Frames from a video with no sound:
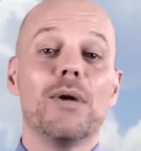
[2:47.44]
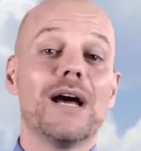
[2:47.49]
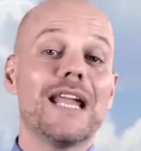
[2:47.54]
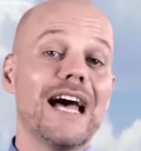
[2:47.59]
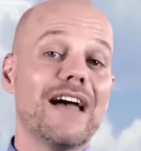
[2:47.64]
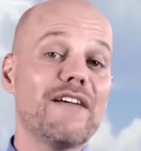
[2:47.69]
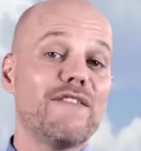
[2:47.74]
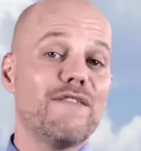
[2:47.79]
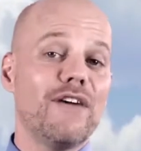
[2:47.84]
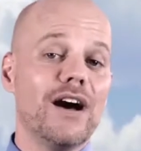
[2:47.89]

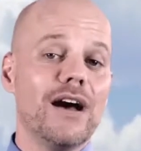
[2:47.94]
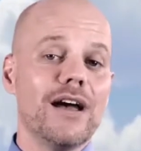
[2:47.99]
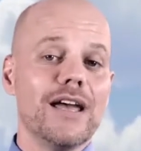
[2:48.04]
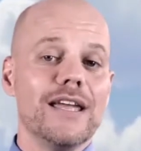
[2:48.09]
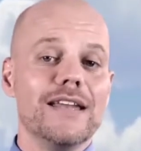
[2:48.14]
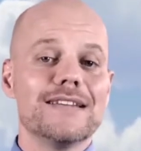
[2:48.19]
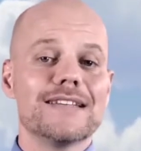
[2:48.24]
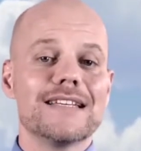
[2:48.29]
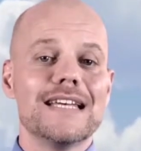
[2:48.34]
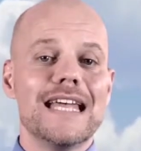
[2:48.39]
But I
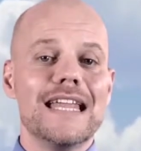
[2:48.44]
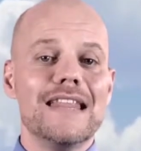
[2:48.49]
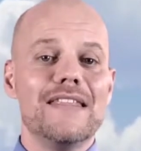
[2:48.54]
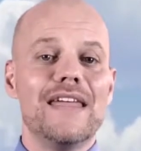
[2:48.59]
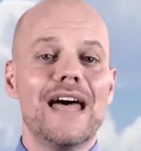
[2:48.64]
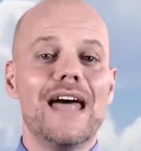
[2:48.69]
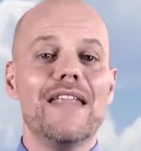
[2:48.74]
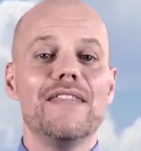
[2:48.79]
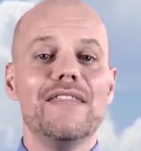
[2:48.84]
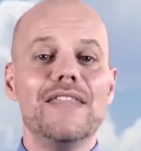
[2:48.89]
find
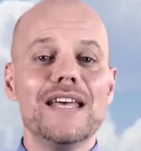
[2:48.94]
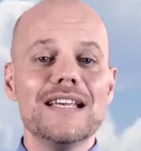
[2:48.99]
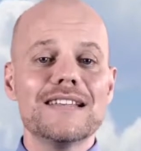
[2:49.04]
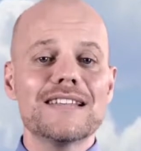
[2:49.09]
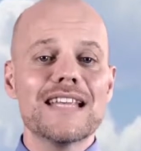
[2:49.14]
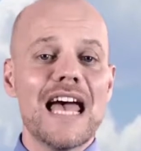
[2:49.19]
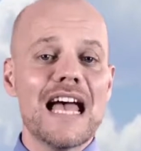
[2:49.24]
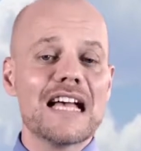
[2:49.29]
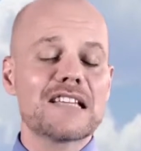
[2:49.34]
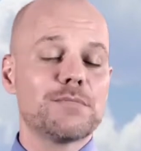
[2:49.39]
that
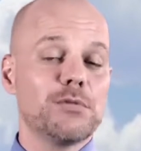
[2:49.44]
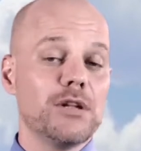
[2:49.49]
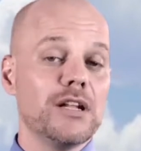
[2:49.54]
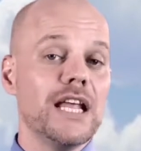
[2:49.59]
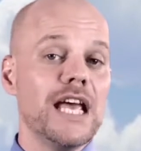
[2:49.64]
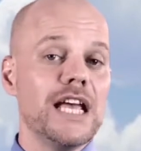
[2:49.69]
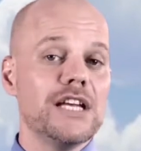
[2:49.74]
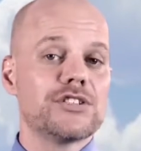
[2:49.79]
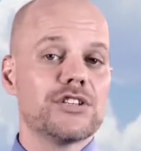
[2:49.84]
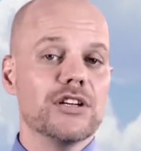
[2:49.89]
this
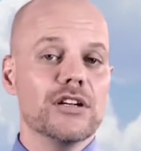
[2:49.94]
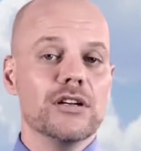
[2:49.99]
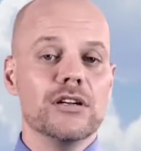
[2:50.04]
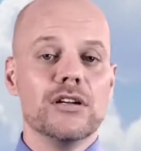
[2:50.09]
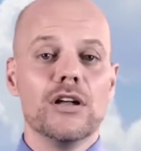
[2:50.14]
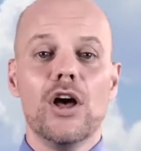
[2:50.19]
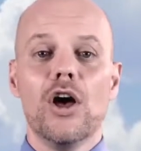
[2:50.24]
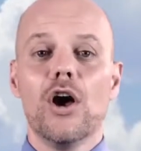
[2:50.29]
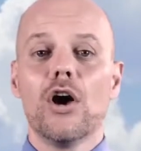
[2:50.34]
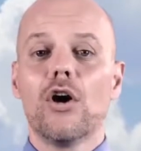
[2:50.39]
explanation
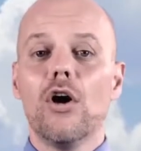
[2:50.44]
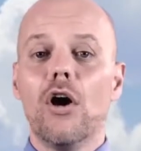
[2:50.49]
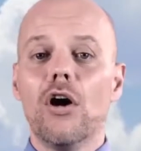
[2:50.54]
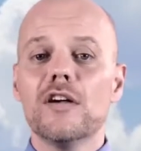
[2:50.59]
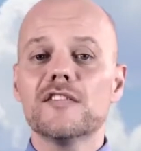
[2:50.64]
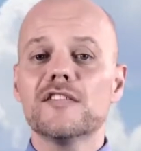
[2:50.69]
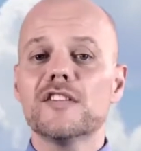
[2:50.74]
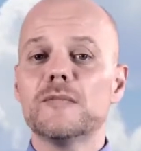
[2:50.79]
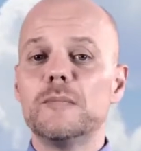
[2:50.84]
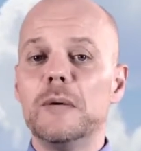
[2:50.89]

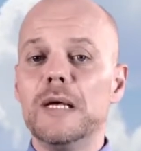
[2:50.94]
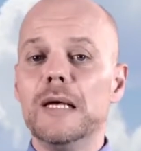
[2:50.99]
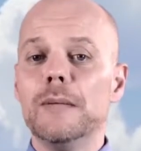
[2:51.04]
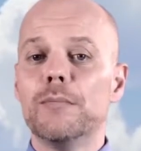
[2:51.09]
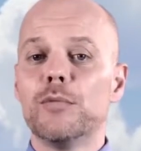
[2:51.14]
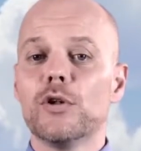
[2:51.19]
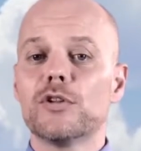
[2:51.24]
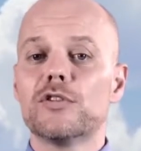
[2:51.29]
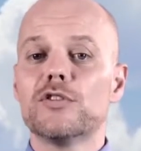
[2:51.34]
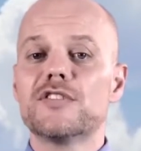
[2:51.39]
causes
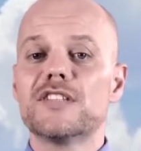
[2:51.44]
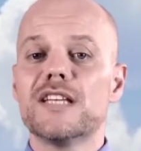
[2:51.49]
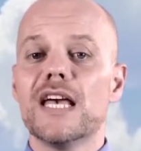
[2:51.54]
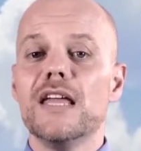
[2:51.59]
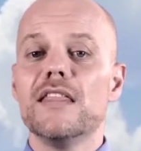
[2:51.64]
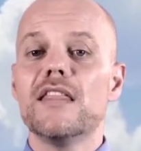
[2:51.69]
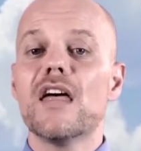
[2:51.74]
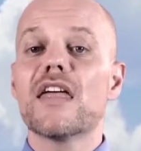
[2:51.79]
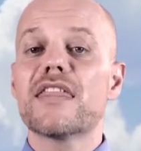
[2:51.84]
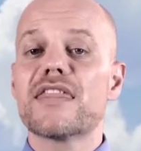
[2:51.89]
people to
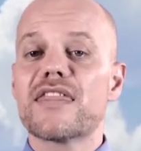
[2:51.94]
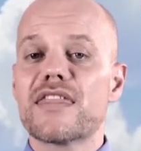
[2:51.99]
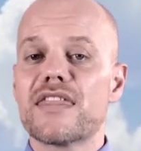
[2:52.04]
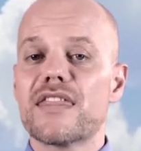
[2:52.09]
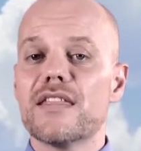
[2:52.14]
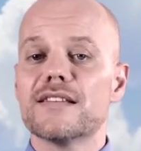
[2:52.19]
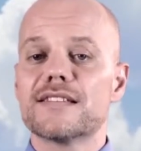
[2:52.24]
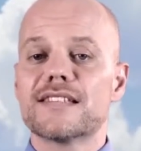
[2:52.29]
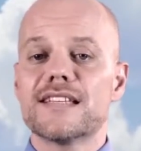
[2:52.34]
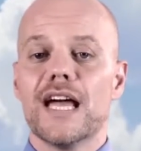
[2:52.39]
say the th
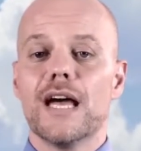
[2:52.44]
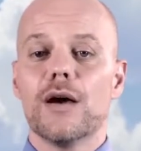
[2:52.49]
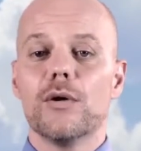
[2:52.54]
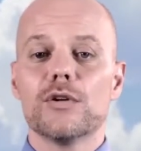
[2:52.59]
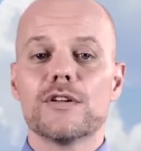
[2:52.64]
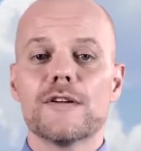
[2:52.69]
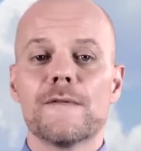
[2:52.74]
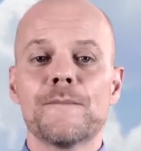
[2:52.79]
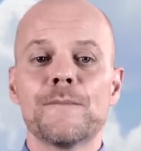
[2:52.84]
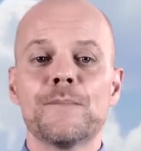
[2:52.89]

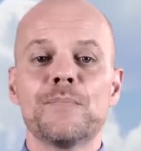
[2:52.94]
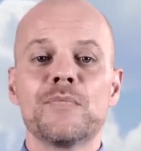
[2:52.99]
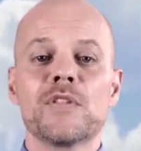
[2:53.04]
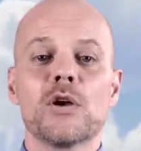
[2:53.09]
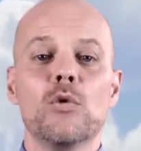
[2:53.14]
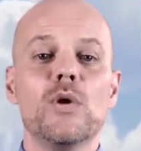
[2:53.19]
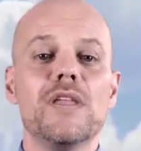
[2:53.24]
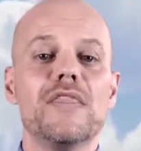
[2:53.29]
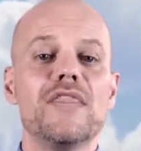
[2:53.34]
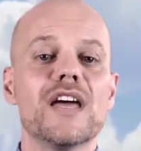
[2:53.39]
sound
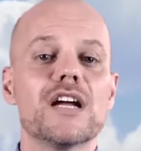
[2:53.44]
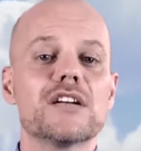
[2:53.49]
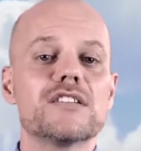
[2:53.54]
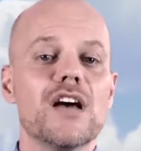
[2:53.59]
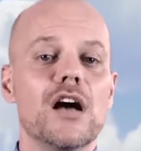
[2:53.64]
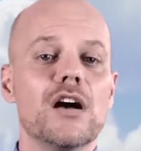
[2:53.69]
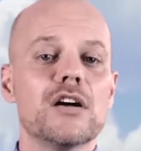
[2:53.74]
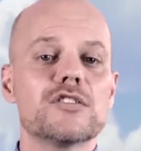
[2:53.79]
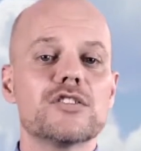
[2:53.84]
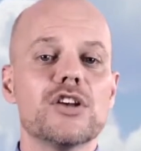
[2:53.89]
with their
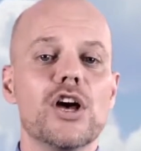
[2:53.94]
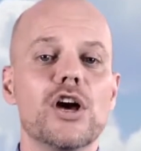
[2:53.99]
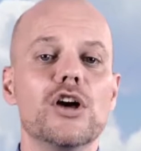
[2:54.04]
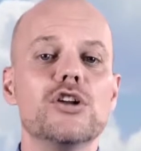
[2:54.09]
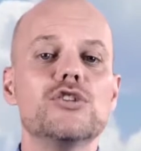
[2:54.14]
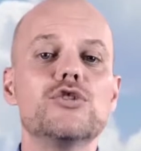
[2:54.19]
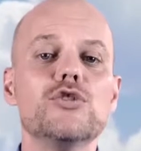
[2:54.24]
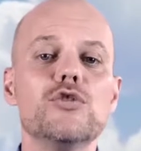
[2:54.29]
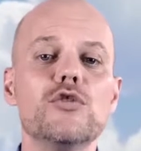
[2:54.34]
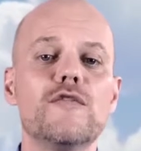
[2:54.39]
tongues
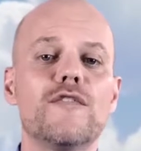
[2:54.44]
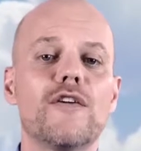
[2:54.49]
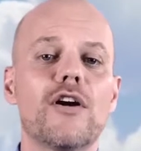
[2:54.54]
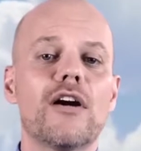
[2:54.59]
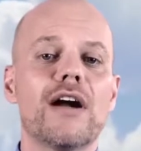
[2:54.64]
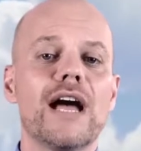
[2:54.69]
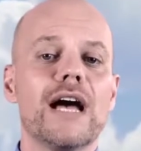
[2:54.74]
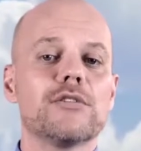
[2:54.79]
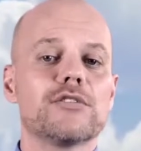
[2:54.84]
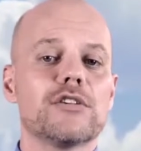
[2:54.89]
too
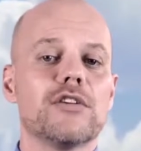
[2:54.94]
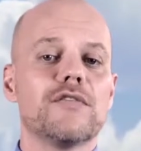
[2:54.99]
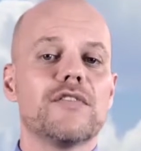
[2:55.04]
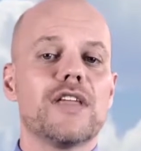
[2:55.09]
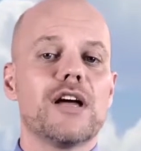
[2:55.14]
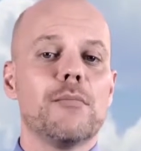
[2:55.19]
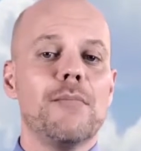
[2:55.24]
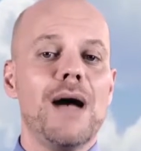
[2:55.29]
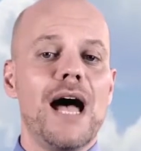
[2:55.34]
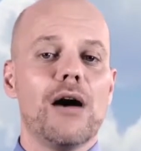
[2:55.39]
far out of
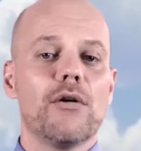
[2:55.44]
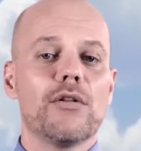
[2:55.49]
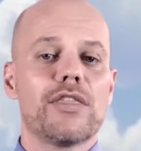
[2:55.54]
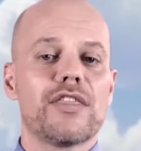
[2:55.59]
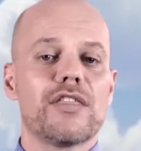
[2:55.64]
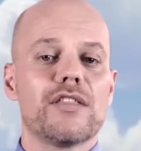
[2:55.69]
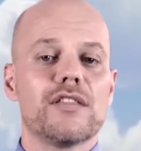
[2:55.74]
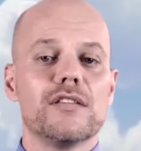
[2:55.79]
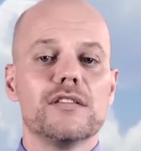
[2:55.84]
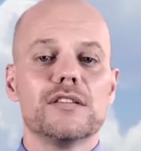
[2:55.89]
their
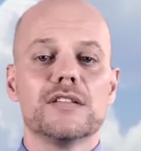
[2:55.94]
mouth,